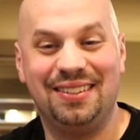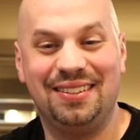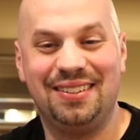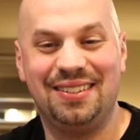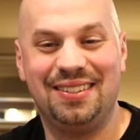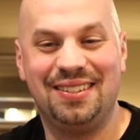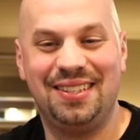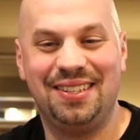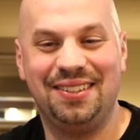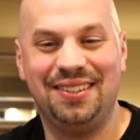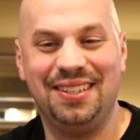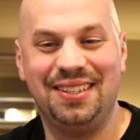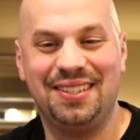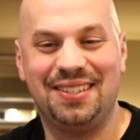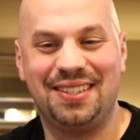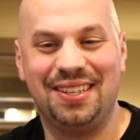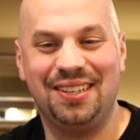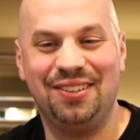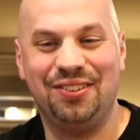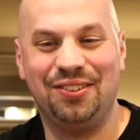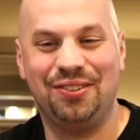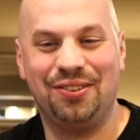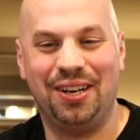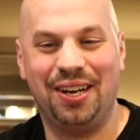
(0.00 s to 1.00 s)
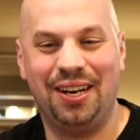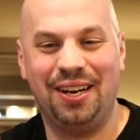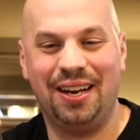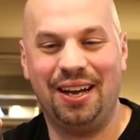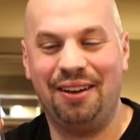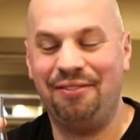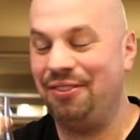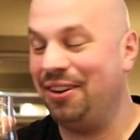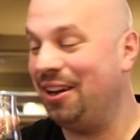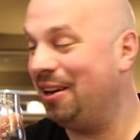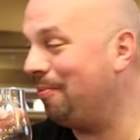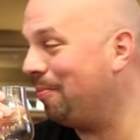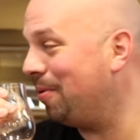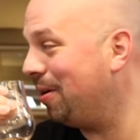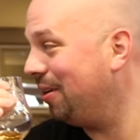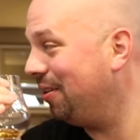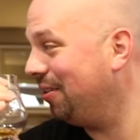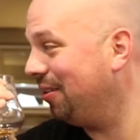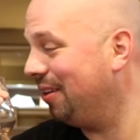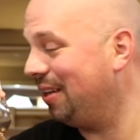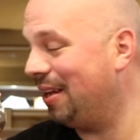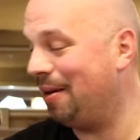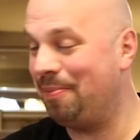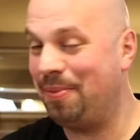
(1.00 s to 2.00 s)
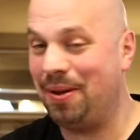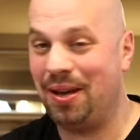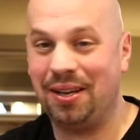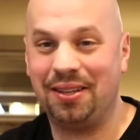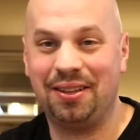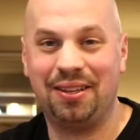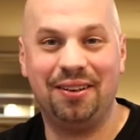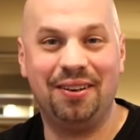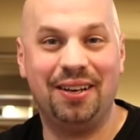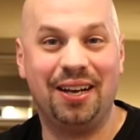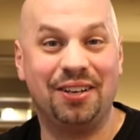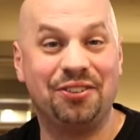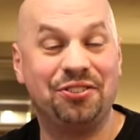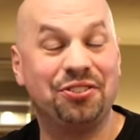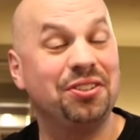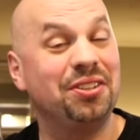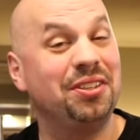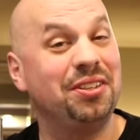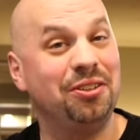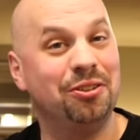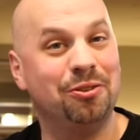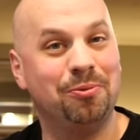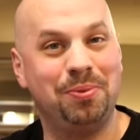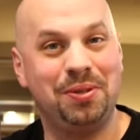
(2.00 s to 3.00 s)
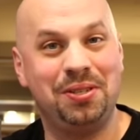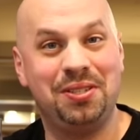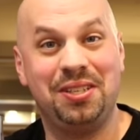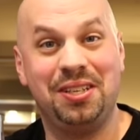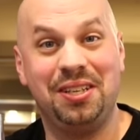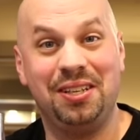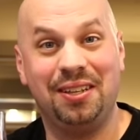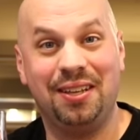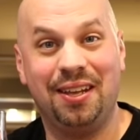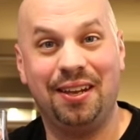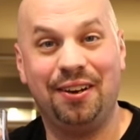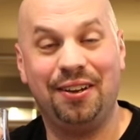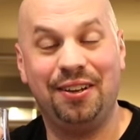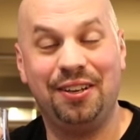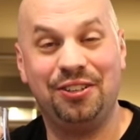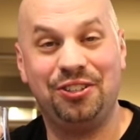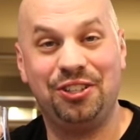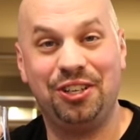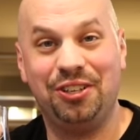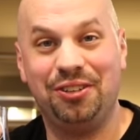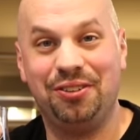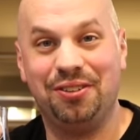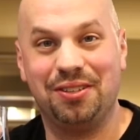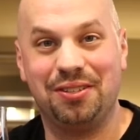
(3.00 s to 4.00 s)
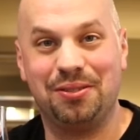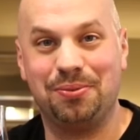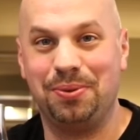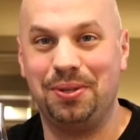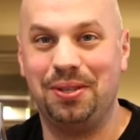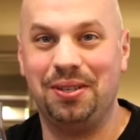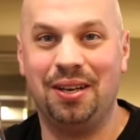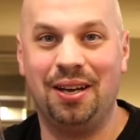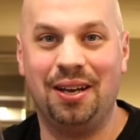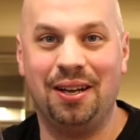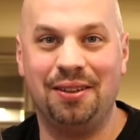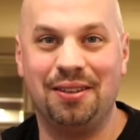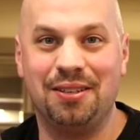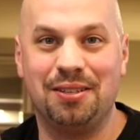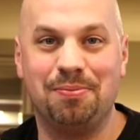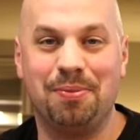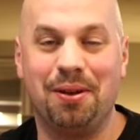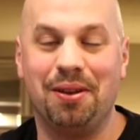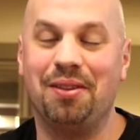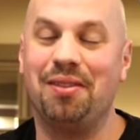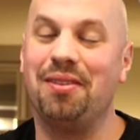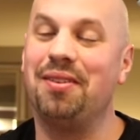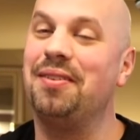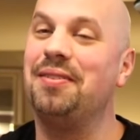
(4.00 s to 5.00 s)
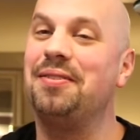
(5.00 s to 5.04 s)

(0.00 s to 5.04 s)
Teeling single grain. I've got a bottle of that back there, actually. You'll be seeing that on the channel this week, this month.